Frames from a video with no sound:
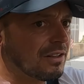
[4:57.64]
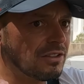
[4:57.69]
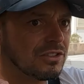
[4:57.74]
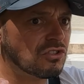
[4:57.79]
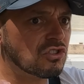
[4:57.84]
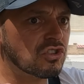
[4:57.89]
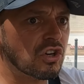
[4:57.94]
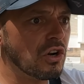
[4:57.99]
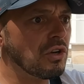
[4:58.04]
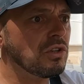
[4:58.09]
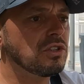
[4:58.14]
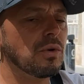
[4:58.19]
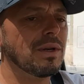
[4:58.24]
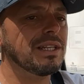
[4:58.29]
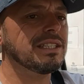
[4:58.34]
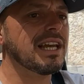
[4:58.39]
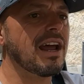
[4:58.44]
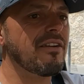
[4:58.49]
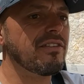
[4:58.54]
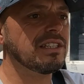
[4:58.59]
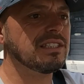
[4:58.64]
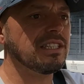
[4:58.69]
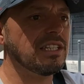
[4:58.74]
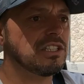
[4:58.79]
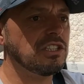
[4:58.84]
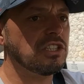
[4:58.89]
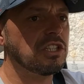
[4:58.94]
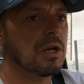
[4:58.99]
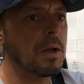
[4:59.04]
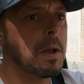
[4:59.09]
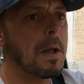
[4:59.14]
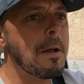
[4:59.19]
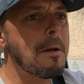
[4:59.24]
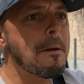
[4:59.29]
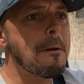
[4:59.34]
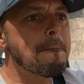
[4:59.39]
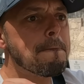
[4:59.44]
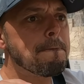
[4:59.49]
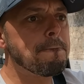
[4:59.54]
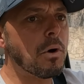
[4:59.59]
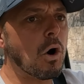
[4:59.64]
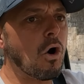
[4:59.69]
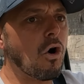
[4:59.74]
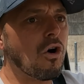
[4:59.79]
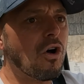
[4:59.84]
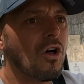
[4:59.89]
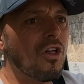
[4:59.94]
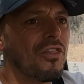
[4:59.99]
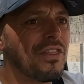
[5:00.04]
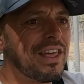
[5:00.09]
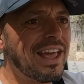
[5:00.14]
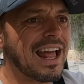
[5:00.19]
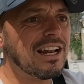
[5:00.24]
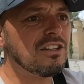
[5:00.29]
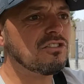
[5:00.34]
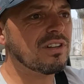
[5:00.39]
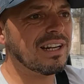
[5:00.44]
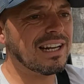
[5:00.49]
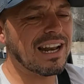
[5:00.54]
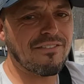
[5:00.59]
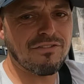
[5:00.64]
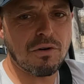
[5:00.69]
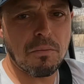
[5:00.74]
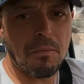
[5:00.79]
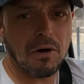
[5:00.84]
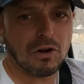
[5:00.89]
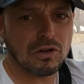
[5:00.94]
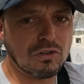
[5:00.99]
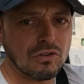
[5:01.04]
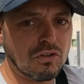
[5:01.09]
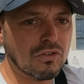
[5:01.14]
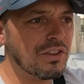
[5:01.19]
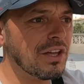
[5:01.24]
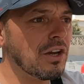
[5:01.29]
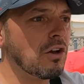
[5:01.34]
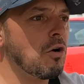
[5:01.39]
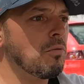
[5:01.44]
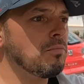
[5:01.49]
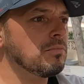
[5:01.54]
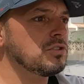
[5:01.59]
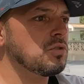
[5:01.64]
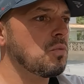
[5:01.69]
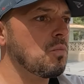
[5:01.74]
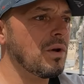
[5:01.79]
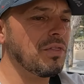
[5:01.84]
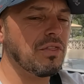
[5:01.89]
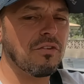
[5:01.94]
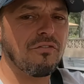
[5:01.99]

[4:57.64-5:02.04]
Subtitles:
true to its heritage, But the entry-level model that comes with the